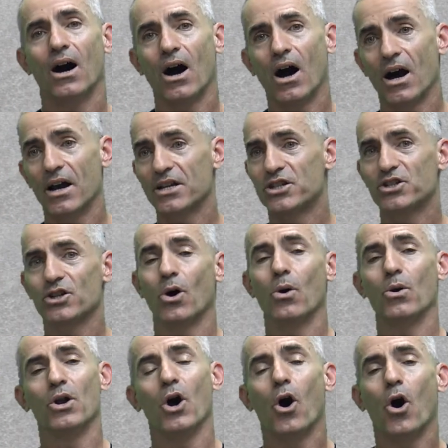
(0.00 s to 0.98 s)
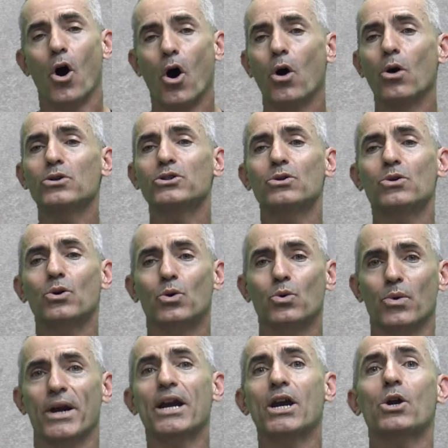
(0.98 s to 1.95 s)
on its own. Also,
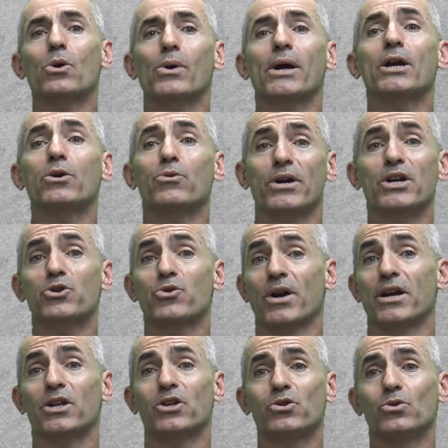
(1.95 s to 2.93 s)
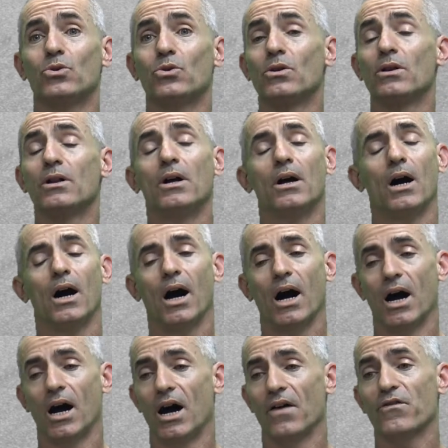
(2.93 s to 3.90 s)
great, great, great training tool
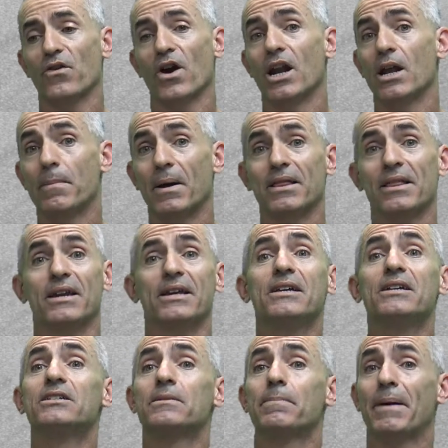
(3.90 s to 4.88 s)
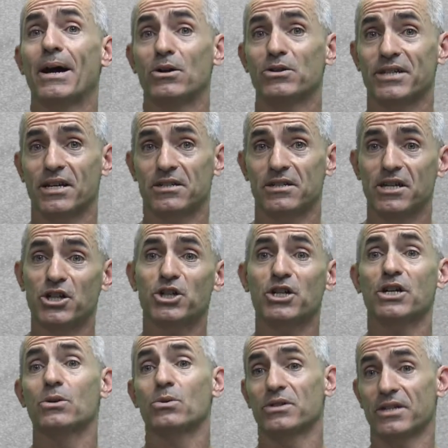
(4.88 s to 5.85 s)
uh, for anybody that is a
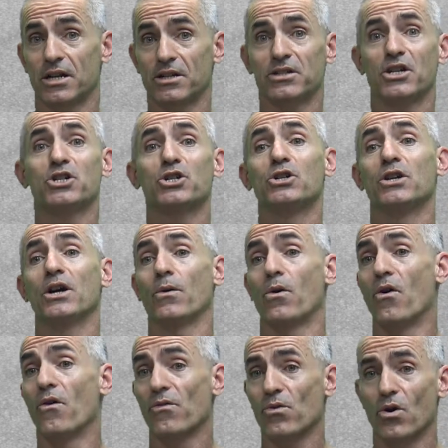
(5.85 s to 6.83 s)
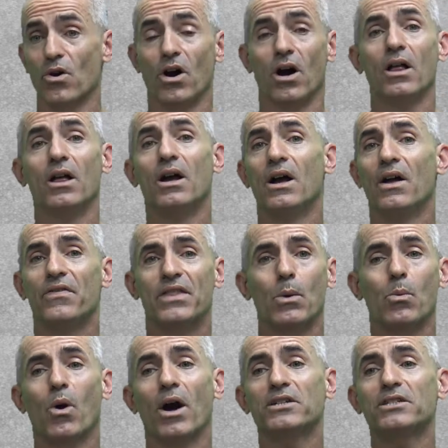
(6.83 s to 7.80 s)
biostatistician or statistician overall that
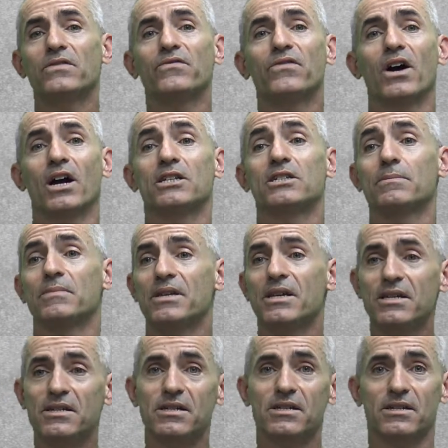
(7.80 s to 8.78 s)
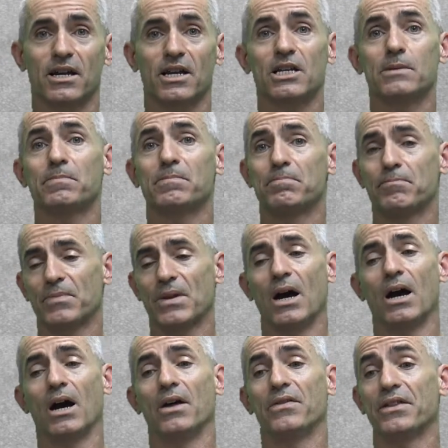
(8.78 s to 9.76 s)
wants to find some easy studies
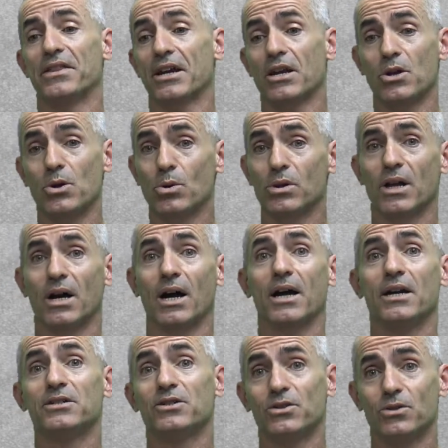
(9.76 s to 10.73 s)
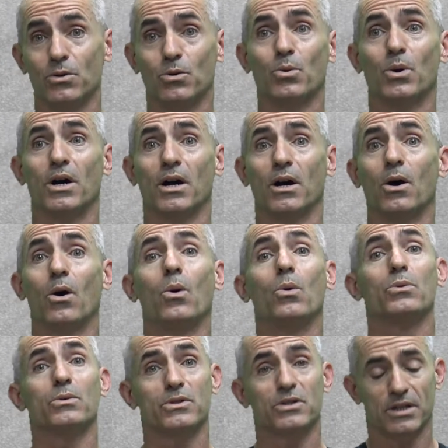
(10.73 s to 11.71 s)
uh, that they can utilize to uh,
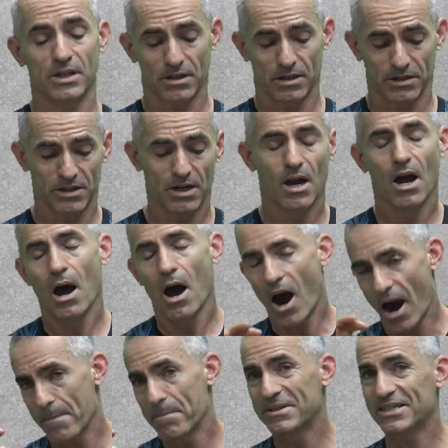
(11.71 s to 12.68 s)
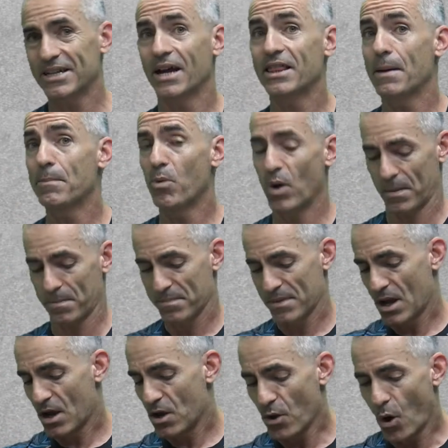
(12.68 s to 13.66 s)
hone their skills. All right, beside that point,
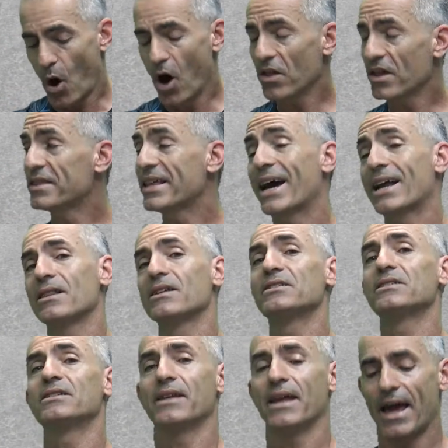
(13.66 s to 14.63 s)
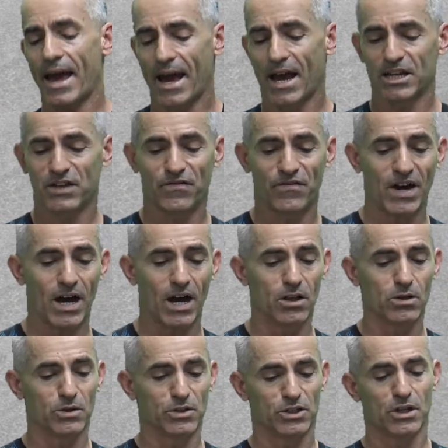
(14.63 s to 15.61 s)
all the data listed as
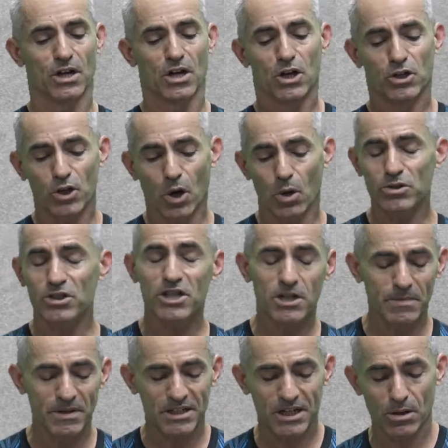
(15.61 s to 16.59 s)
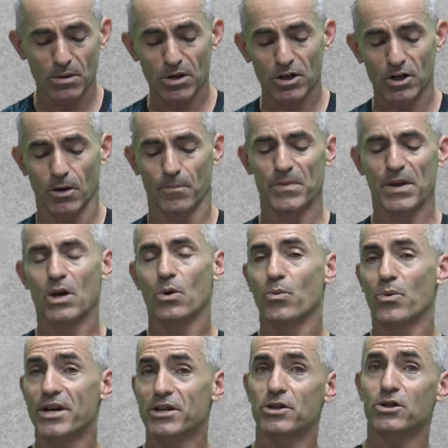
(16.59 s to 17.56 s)
follows. Dosage and material.
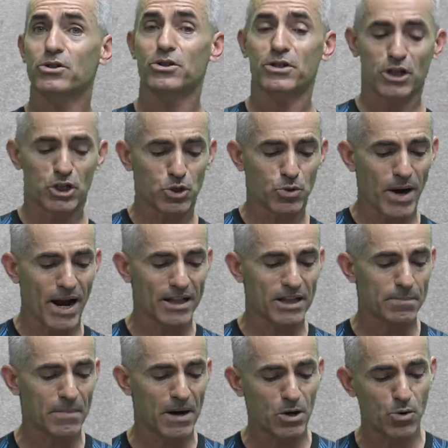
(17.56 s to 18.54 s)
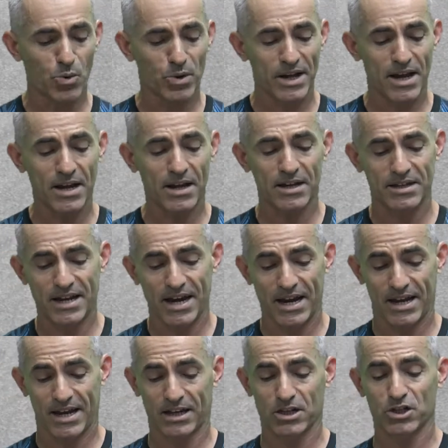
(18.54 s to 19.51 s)
Researchers extracted microRNA
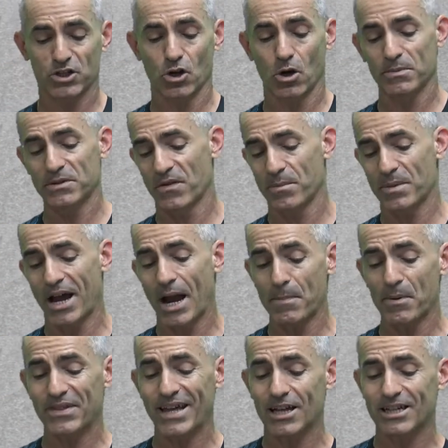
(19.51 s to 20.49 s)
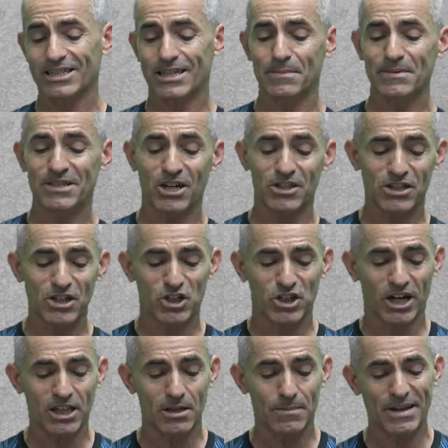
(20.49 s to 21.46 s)
containing exosomes from the hypothalamic stem cells and
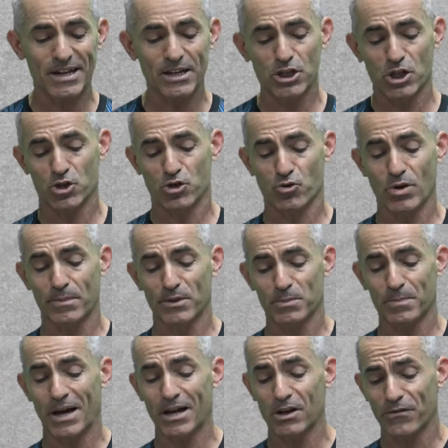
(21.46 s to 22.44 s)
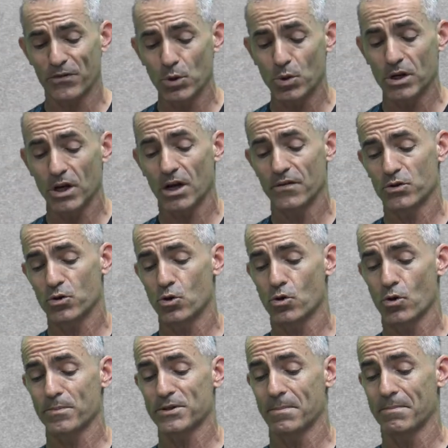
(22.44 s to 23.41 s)
injected them into the cerebrospinal fluid of two
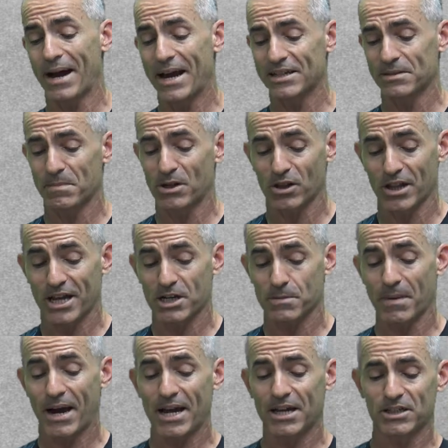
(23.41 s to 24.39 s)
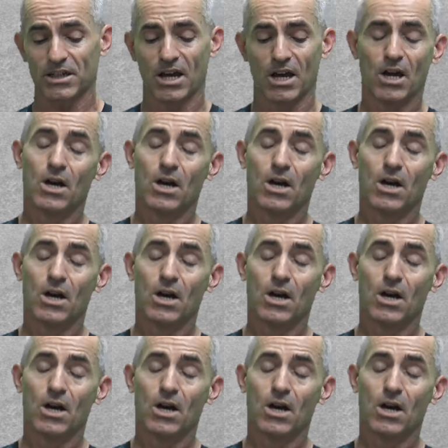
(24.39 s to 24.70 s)
groups of mice, middle-aged mice,